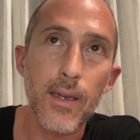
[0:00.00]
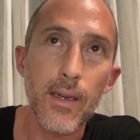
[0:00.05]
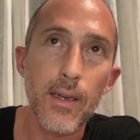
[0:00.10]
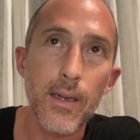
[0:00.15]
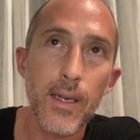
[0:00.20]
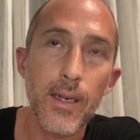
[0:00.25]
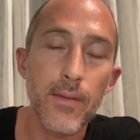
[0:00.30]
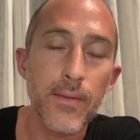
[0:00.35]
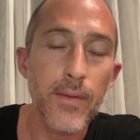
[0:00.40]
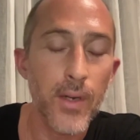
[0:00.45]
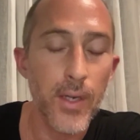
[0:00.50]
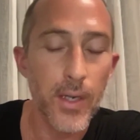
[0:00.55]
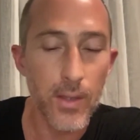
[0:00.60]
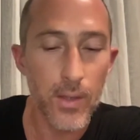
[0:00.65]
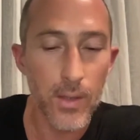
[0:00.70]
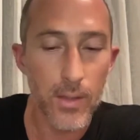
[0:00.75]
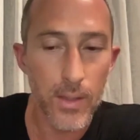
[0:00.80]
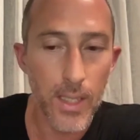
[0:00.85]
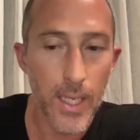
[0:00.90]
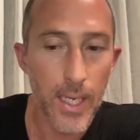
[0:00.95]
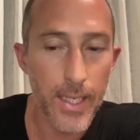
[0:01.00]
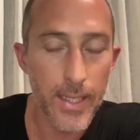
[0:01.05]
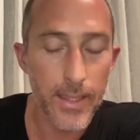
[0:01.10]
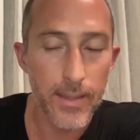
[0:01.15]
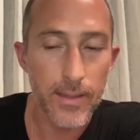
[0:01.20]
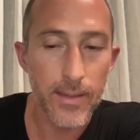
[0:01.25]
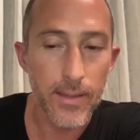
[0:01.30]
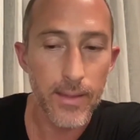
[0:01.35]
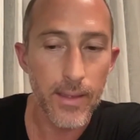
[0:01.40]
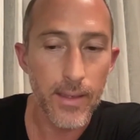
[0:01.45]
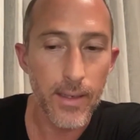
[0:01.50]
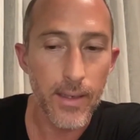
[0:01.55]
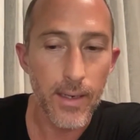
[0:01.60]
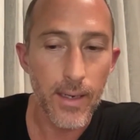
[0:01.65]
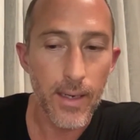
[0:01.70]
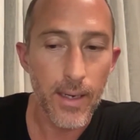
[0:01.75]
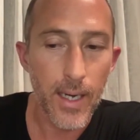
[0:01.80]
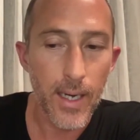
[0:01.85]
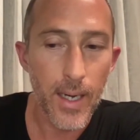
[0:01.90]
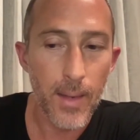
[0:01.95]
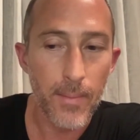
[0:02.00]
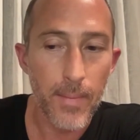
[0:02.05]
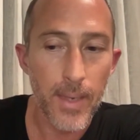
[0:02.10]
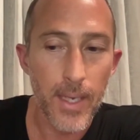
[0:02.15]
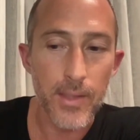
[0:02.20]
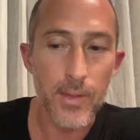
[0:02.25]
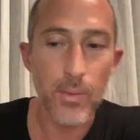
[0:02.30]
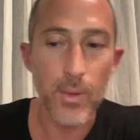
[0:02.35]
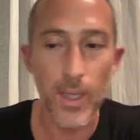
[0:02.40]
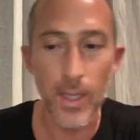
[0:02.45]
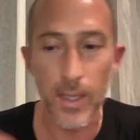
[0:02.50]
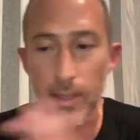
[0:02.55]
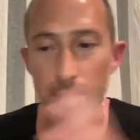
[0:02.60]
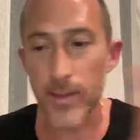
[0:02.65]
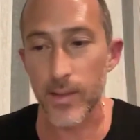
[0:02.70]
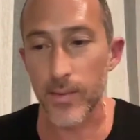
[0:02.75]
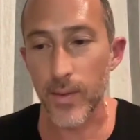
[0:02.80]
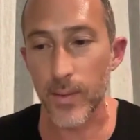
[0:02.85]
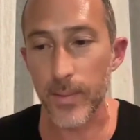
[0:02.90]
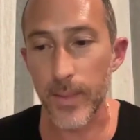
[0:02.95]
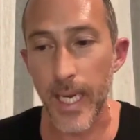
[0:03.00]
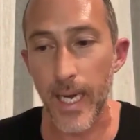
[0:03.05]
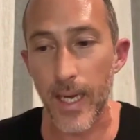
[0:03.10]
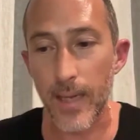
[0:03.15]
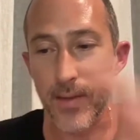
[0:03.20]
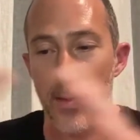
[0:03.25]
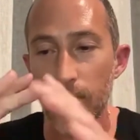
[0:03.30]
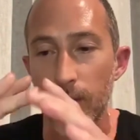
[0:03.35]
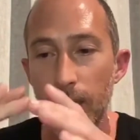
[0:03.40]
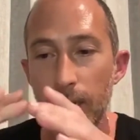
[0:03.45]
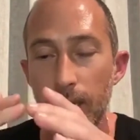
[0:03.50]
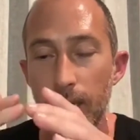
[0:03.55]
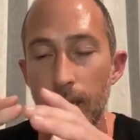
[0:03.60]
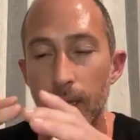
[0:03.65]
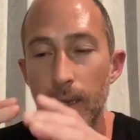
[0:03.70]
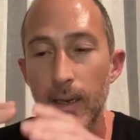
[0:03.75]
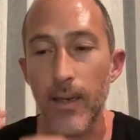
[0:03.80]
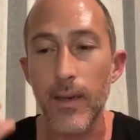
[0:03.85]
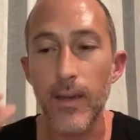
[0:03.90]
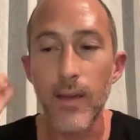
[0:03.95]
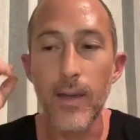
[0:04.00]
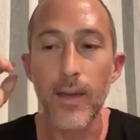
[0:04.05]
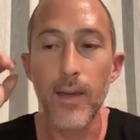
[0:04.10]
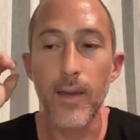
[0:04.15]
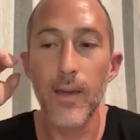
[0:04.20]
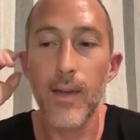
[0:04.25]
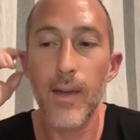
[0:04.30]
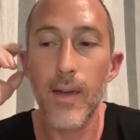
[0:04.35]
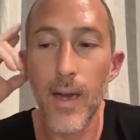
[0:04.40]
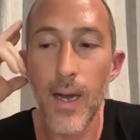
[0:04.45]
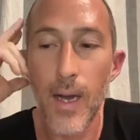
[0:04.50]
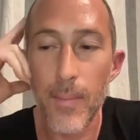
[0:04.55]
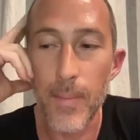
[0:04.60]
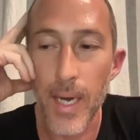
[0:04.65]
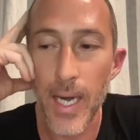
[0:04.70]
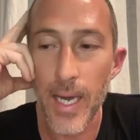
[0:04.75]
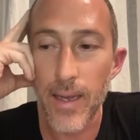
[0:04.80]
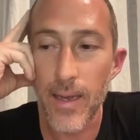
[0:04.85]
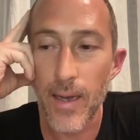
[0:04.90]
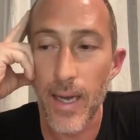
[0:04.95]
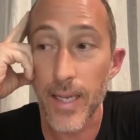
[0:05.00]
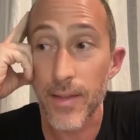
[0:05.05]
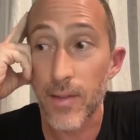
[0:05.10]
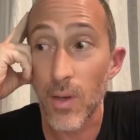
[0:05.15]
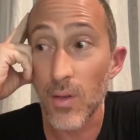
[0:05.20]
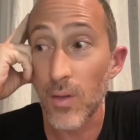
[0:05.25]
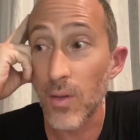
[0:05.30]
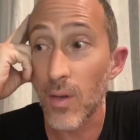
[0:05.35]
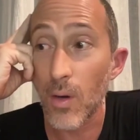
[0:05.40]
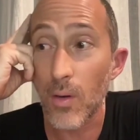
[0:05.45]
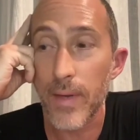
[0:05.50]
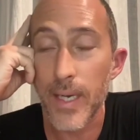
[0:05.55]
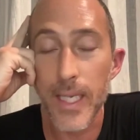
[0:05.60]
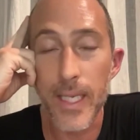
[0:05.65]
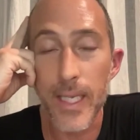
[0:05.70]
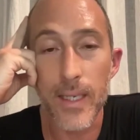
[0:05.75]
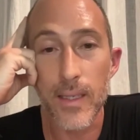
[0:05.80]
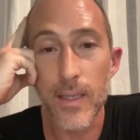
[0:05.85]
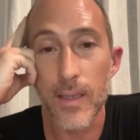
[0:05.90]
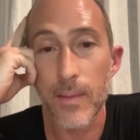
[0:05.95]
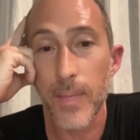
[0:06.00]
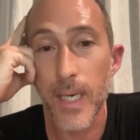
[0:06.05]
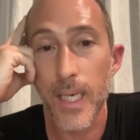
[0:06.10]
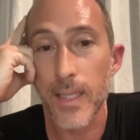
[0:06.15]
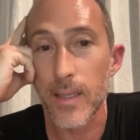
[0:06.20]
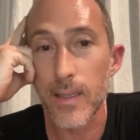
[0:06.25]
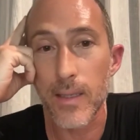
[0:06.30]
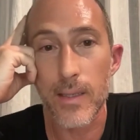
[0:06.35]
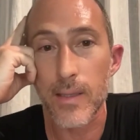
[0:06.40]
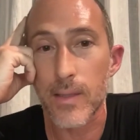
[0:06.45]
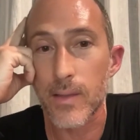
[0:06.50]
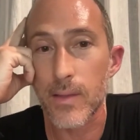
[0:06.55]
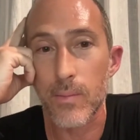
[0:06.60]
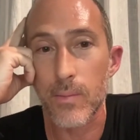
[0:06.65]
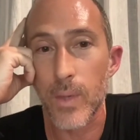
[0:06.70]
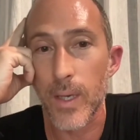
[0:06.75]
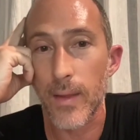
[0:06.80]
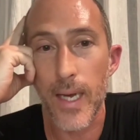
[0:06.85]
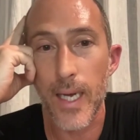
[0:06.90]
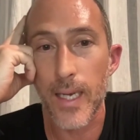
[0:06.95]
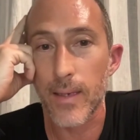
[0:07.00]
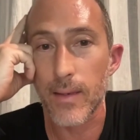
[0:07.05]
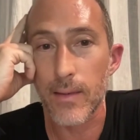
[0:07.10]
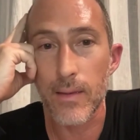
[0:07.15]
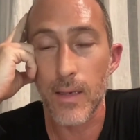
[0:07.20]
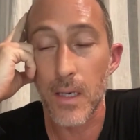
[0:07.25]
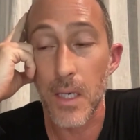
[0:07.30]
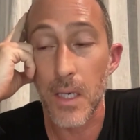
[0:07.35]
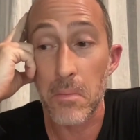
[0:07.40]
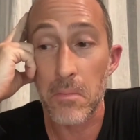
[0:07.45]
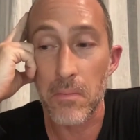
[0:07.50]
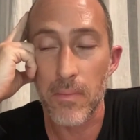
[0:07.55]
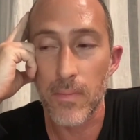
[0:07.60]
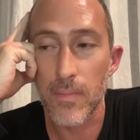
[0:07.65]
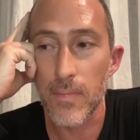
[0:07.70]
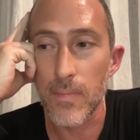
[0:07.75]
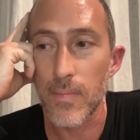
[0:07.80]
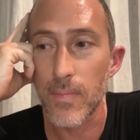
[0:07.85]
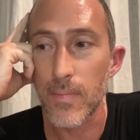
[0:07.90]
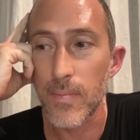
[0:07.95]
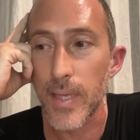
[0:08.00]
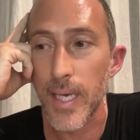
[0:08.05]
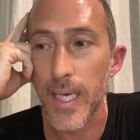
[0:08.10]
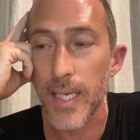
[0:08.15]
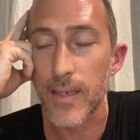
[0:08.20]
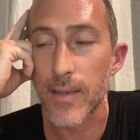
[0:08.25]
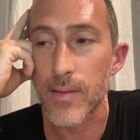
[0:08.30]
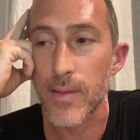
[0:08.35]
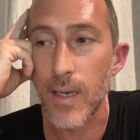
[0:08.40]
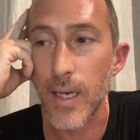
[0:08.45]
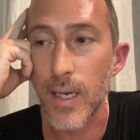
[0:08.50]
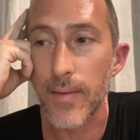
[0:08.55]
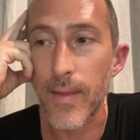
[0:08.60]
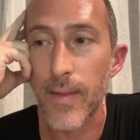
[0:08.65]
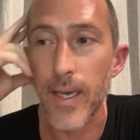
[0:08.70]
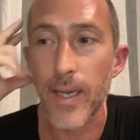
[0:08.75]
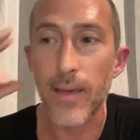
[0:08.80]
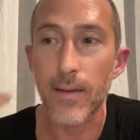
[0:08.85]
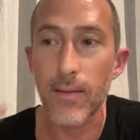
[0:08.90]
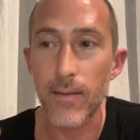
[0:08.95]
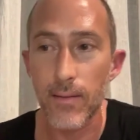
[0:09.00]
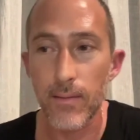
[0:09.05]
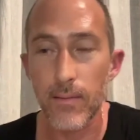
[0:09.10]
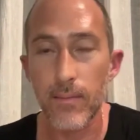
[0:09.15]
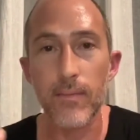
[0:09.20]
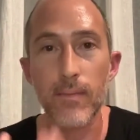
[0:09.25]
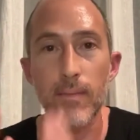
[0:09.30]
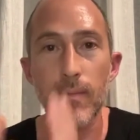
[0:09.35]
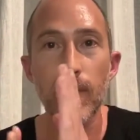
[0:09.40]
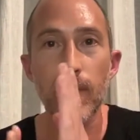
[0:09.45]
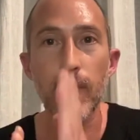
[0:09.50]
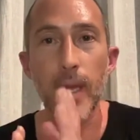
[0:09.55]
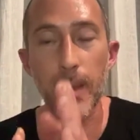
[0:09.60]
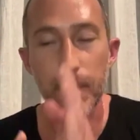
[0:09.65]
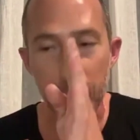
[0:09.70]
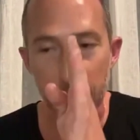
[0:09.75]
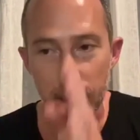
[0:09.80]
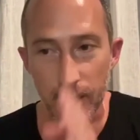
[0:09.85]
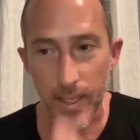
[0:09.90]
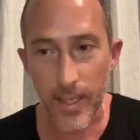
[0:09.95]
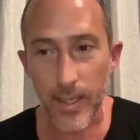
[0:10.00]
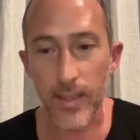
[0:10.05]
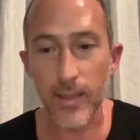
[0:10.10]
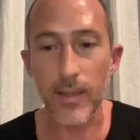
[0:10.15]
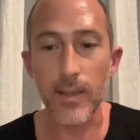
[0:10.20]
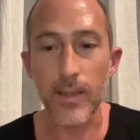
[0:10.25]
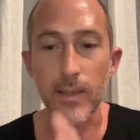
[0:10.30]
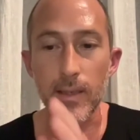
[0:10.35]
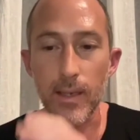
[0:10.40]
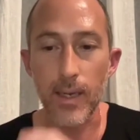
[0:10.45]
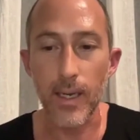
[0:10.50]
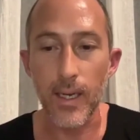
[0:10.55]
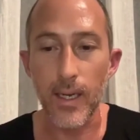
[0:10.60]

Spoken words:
in a vertical line, as well as from the outside in. I don't know of any other mandalas where that design that particular